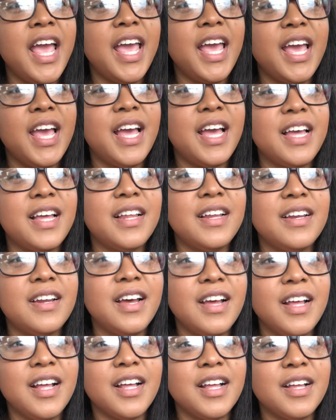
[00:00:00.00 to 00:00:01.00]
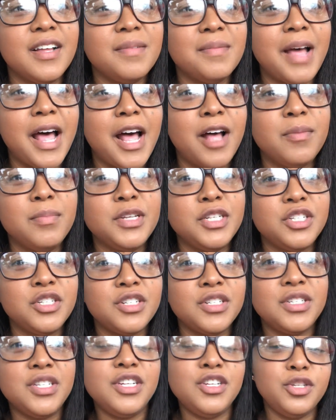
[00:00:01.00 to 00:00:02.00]
and I'll be
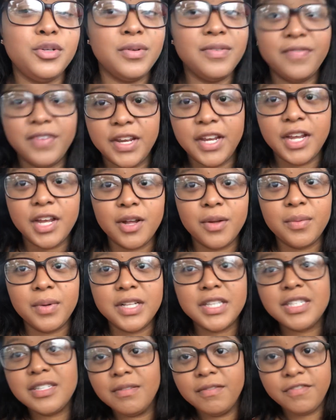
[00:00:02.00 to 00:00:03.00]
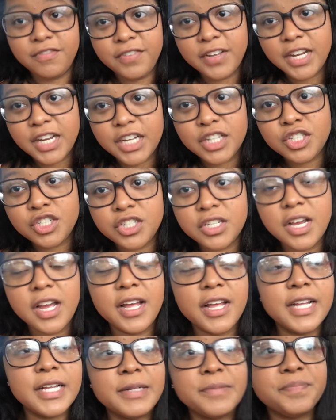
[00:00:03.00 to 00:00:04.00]
sure to do a video with some footage.
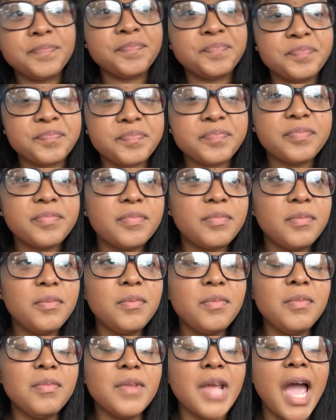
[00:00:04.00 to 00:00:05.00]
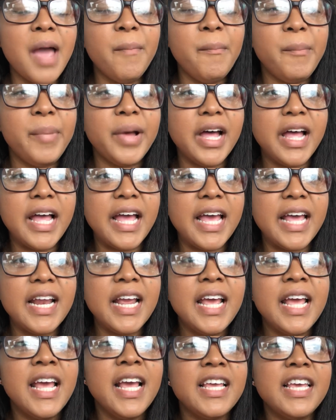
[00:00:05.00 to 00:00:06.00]
But
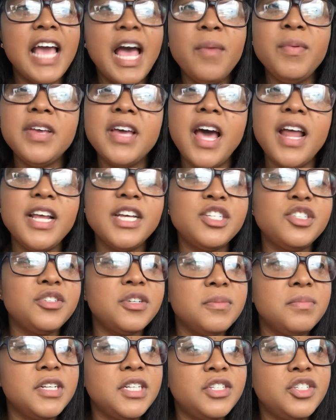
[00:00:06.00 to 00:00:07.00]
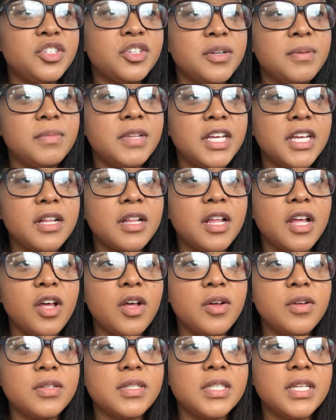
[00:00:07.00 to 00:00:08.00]
yeah, we got extremely
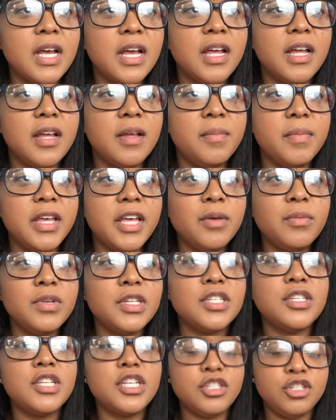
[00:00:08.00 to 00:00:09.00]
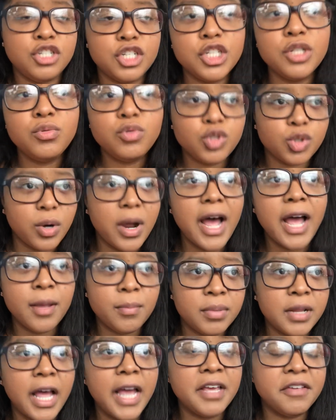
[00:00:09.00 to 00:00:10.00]
close. It was a true
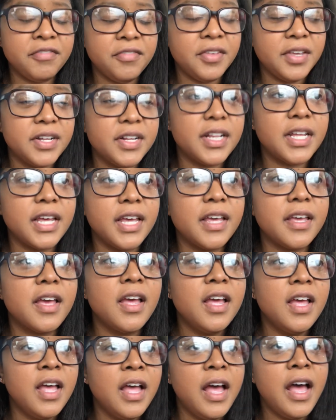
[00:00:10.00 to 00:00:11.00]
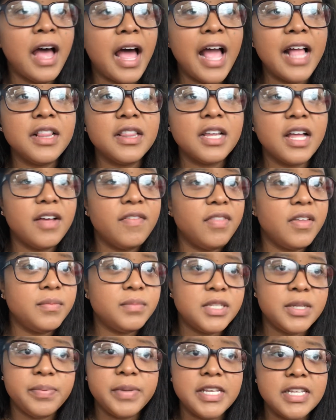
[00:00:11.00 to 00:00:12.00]
tribe-like feeling. I love
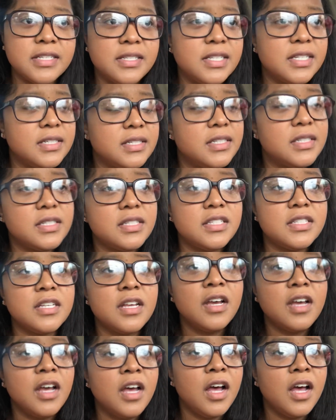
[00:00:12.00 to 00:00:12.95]
them to pieces.